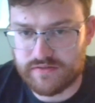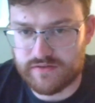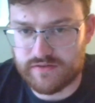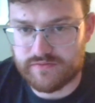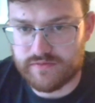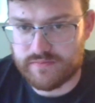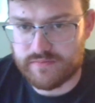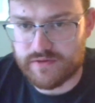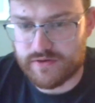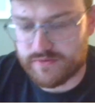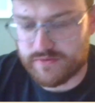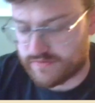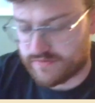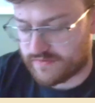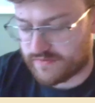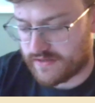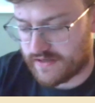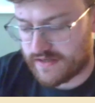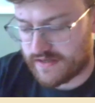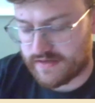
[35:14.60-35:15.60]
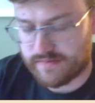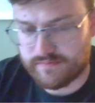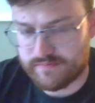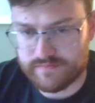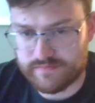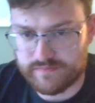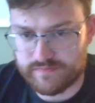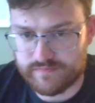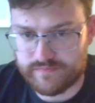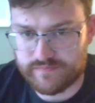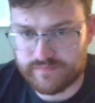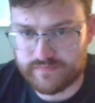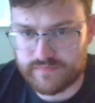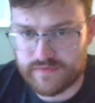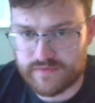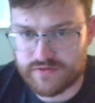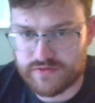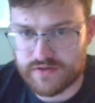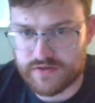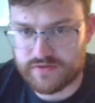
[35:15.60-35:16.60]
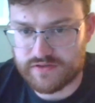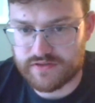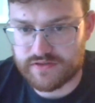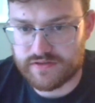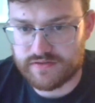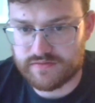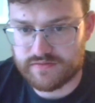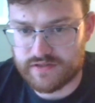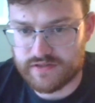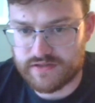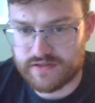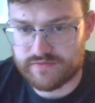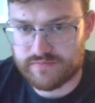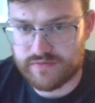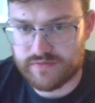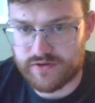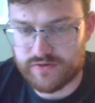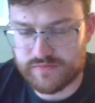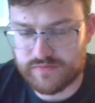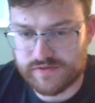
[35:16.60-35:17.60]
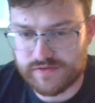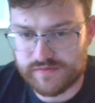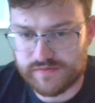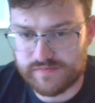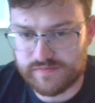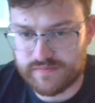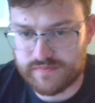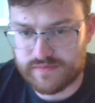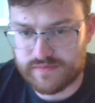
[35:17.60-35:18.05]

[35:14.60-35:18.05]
of the bone throughout the different poems.